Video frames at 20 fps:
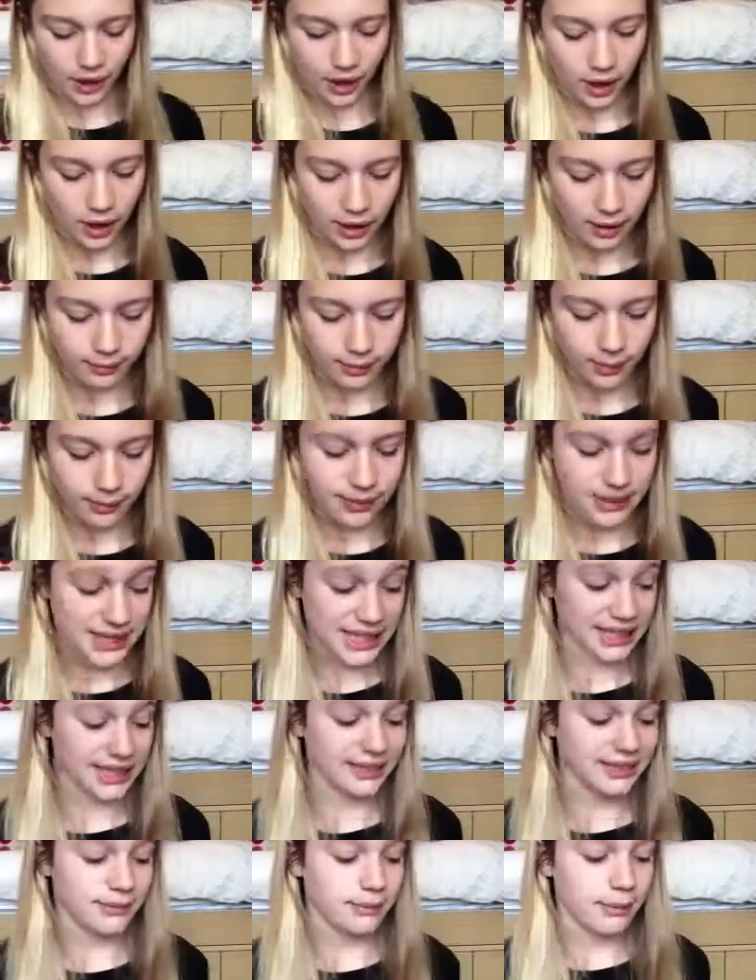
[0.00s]
But
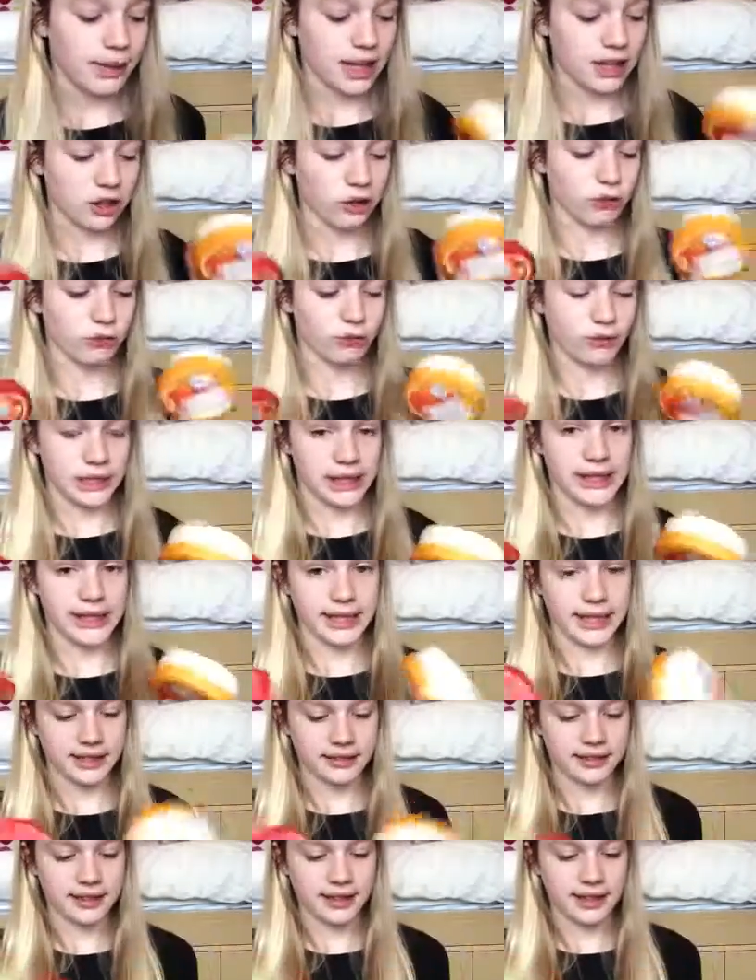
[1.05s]
they smell really
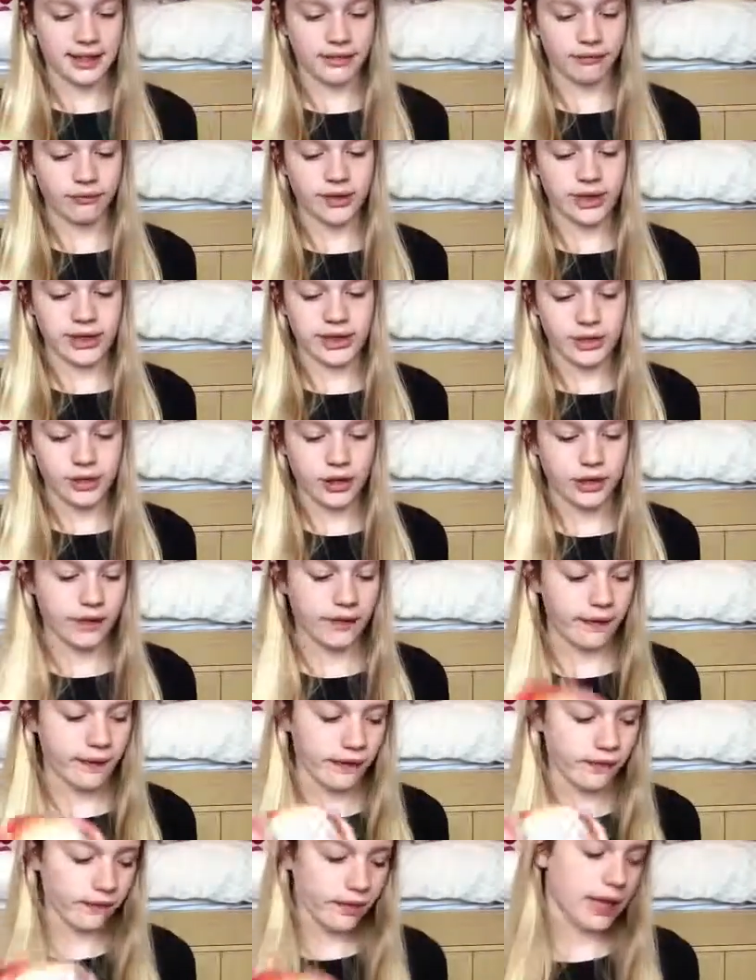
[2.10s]
nice. And they're really good.
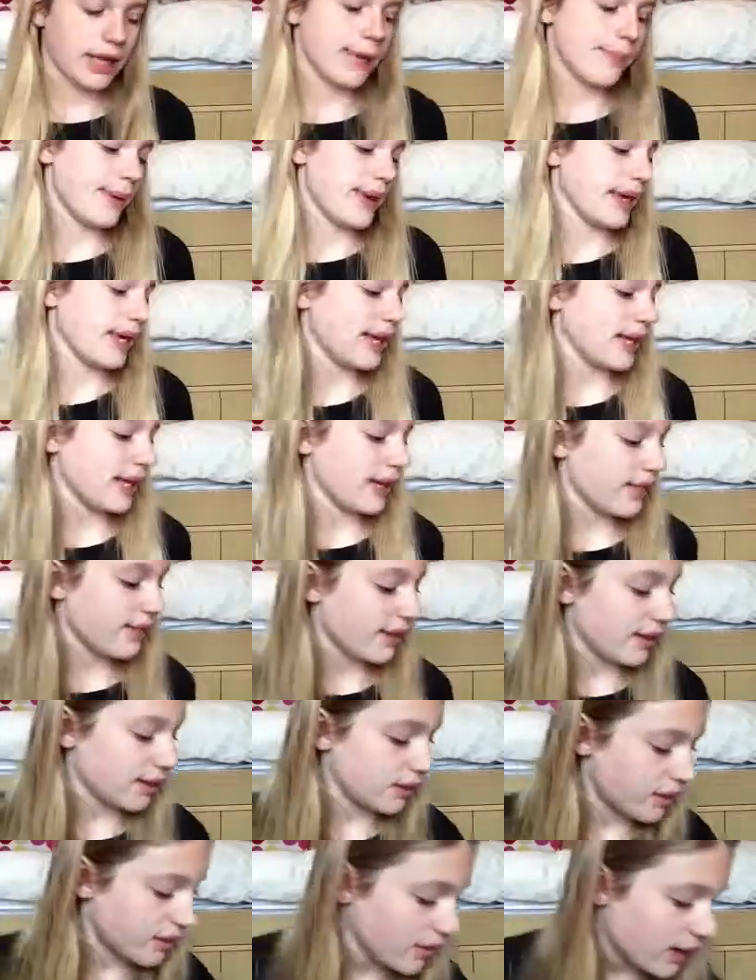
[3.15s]
And they're really big. And I
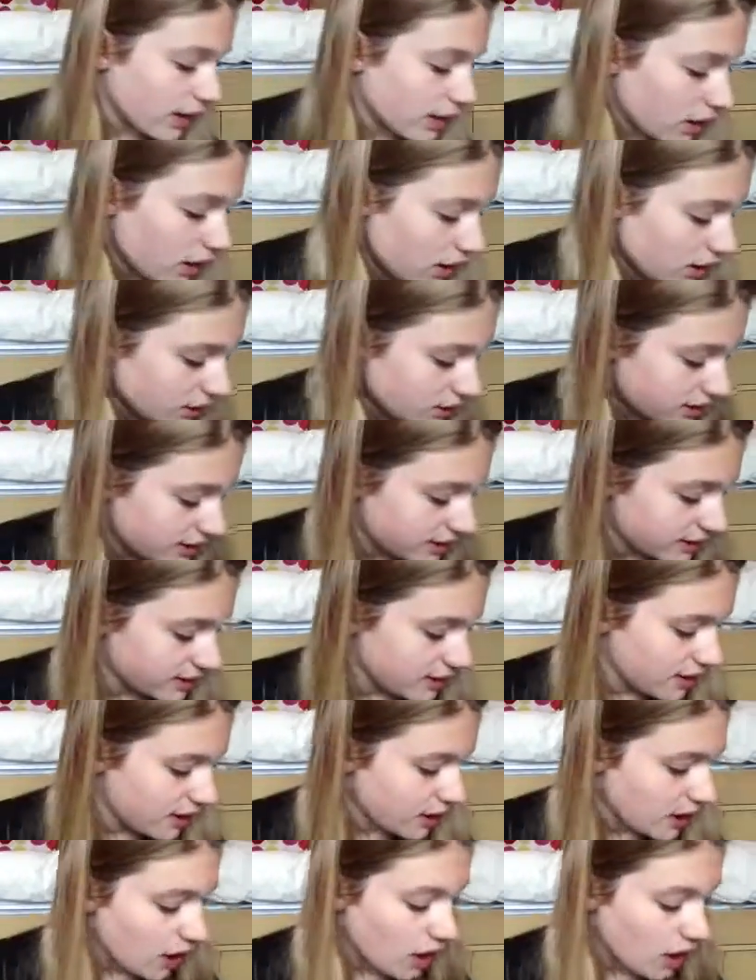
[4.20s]
think they'll last